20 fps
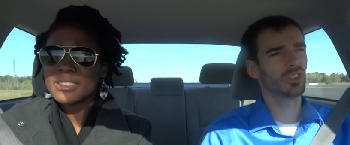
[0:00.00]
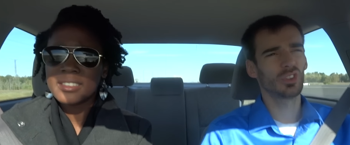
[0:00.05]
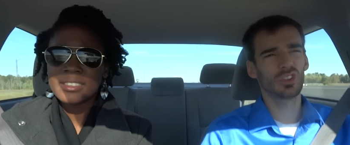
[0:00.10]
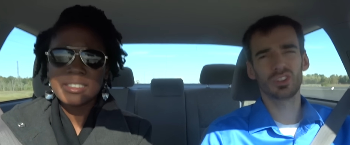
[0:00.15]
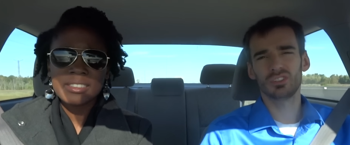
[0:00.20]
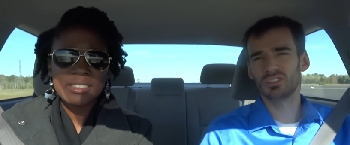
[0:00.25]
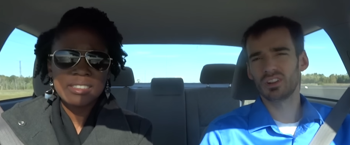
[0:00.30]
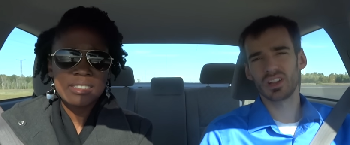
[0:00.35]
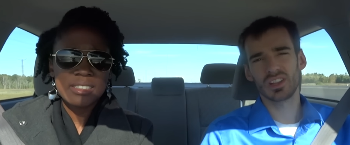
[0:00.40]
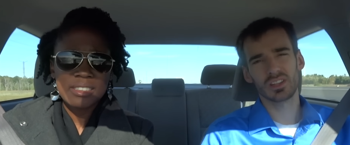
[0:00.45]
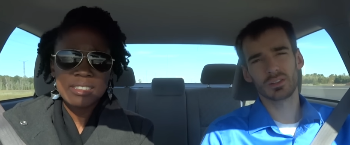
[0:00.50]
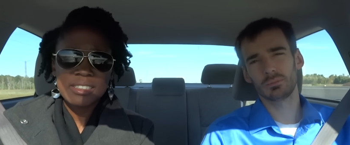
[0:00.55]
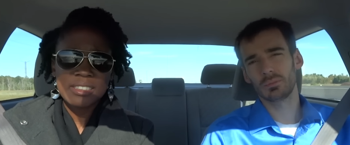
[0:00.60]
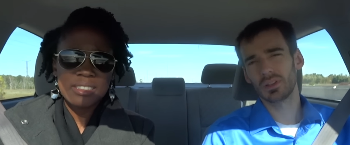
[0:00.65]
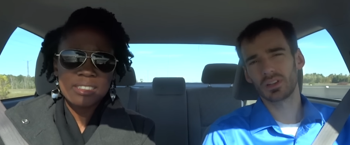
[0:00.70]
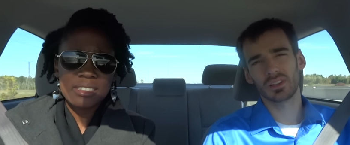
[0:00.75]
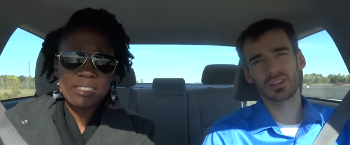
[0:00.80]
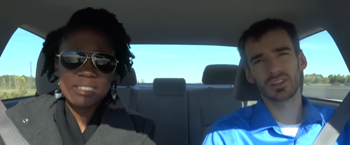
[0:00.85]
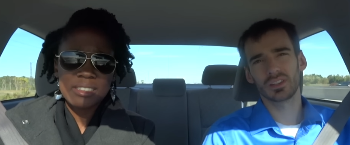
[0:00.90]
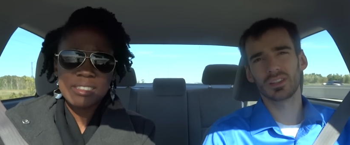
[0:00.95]
Speaker 1: only right in the
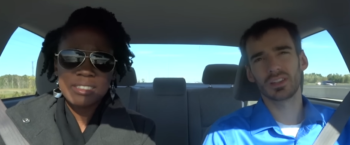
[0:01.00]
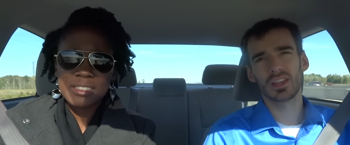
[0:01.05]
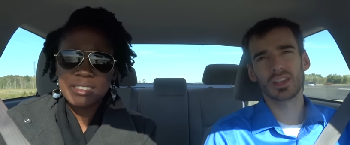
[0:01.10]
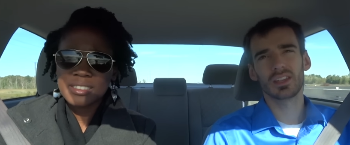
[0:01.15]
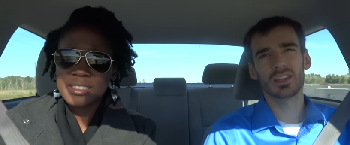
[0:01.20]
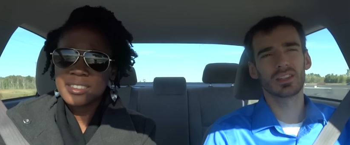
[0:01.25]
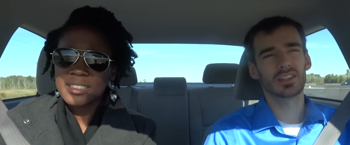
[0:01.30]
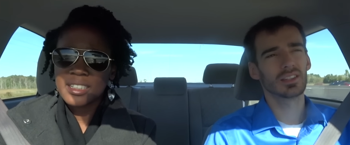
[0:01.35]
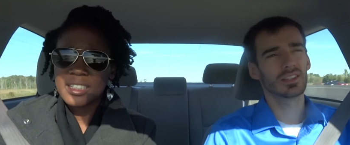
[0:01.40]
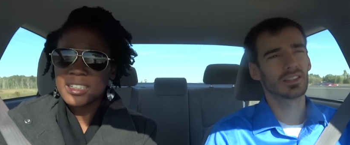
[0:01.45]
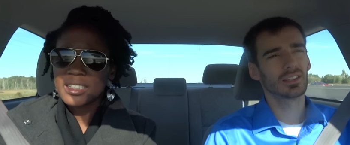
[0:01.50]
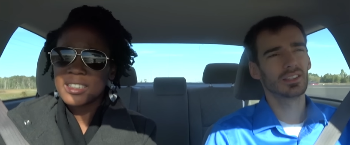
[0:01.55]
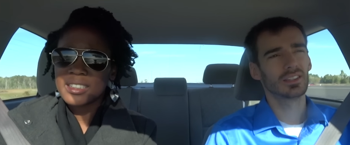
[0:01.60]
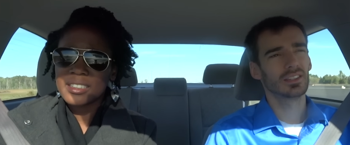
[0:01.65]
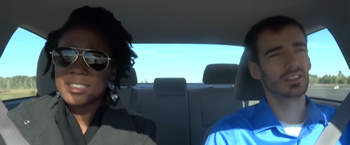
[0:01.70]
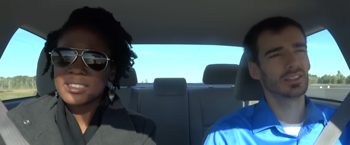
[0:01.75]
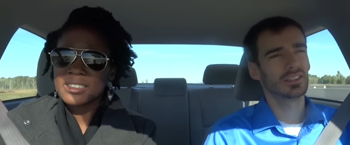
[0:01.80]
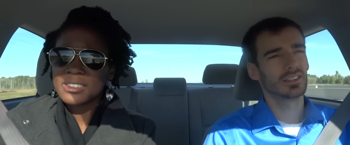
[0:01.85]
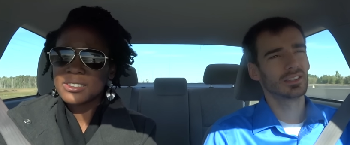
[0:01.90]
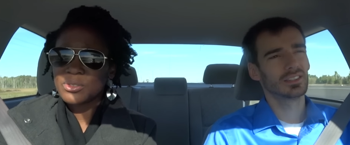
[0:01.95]
middle of the day.
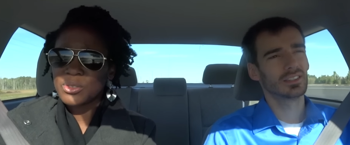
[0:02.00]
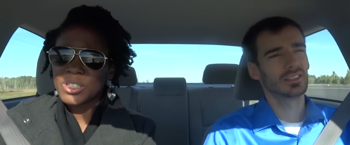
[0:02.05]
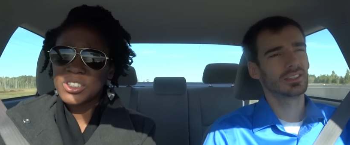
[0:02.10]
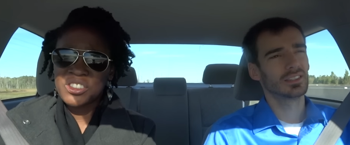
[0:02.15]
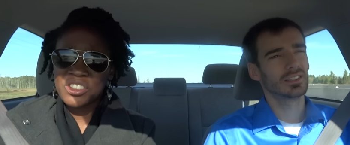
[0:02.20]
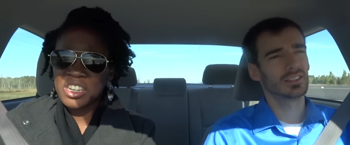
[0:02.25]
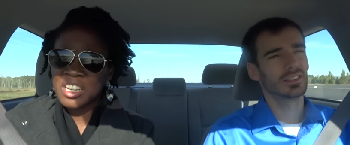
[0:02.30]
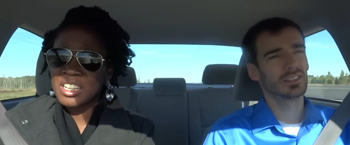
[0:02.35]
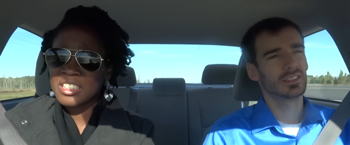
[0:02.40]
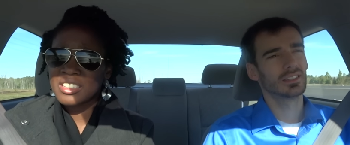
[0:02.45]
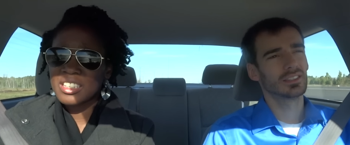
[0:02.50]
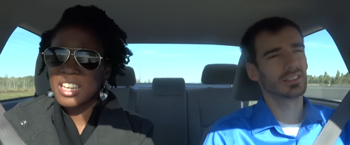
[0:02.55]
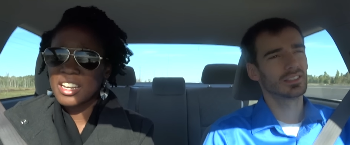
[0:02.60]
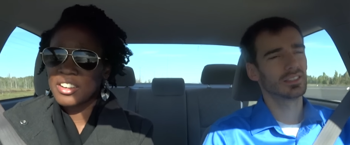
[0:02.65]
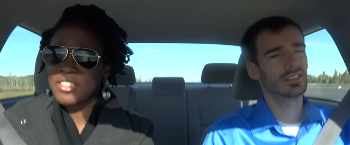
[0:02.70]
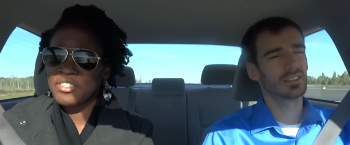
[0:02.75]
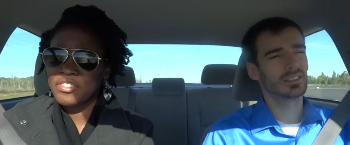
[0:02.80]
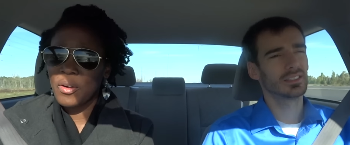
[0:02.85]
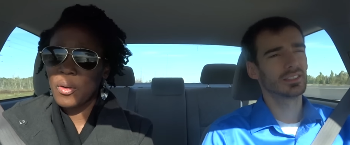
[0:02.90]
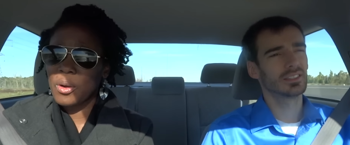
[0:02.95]
Yeah.
Speaker 2: Once it hits like
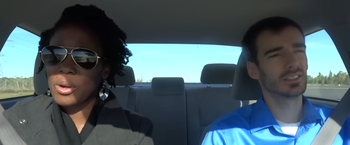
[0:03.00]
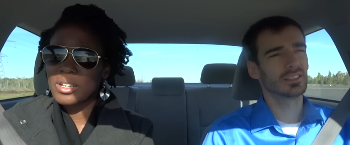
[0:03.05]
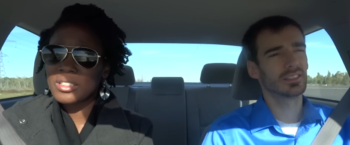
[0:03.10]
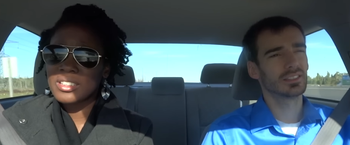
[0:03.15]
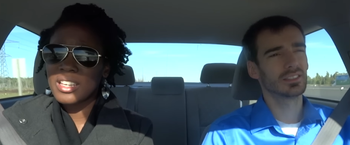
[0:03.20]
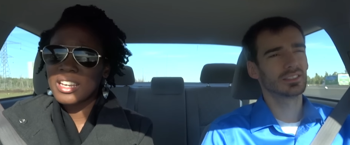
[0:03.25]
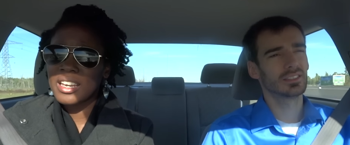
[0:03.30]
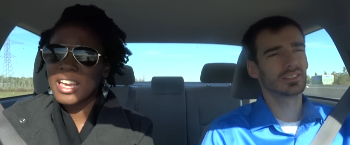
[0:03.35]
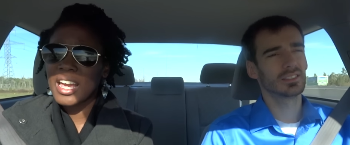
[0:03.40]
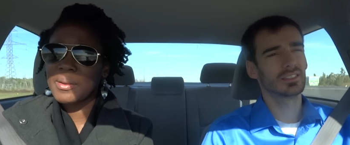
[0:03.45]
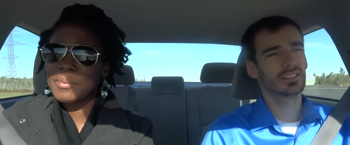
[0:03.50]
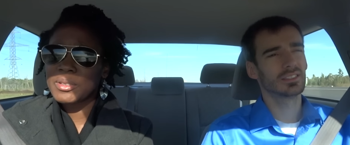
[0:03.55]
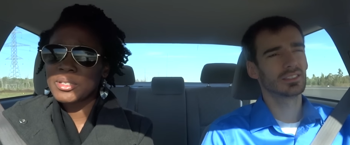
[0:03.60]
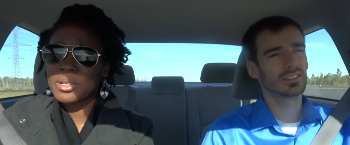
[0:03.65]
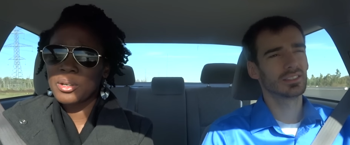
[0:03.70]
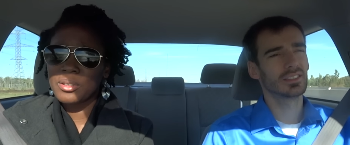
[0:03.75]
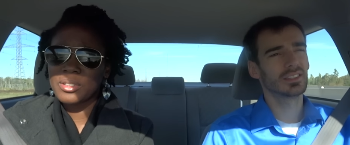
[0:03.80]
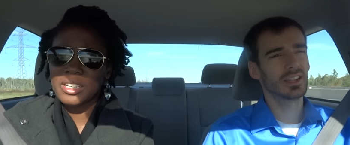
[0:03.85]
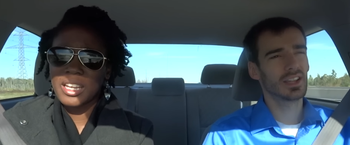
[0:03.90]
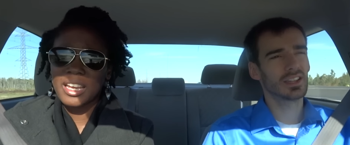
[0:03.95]
four, it's like, yeah, it's
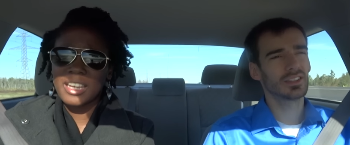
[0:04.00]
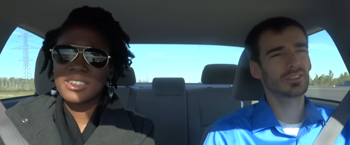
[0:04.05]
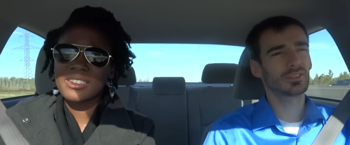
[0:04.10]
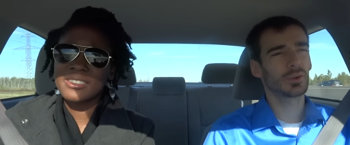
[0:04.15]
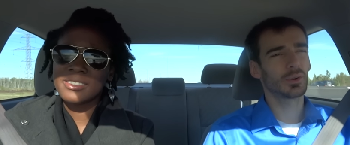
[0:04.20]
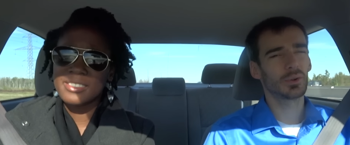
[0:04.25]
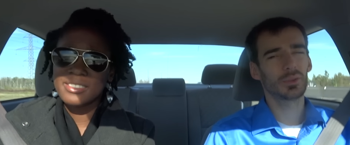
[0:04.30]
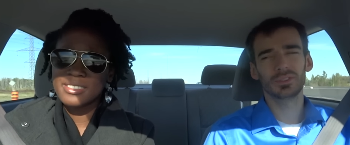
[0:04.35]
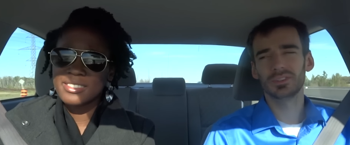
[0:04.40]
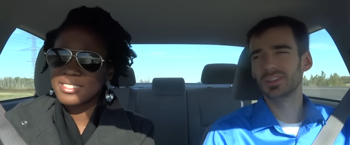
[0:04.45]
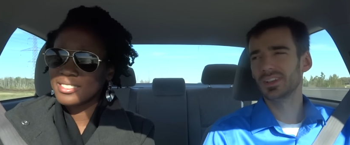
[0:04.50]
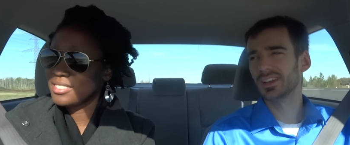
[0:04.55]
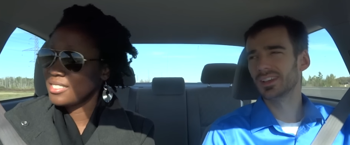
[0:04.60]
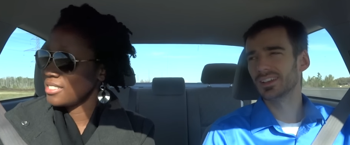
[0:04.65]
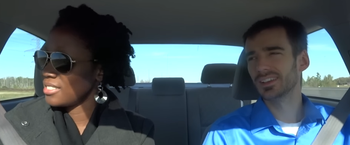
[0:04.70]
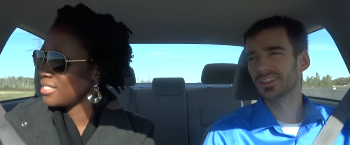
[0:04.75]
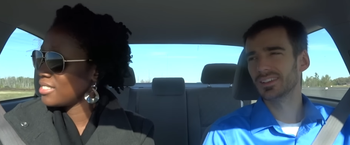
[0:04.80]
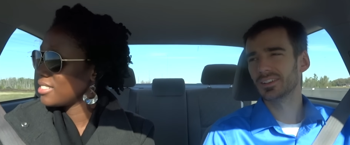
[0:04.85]
cold again. It's cold, yeah.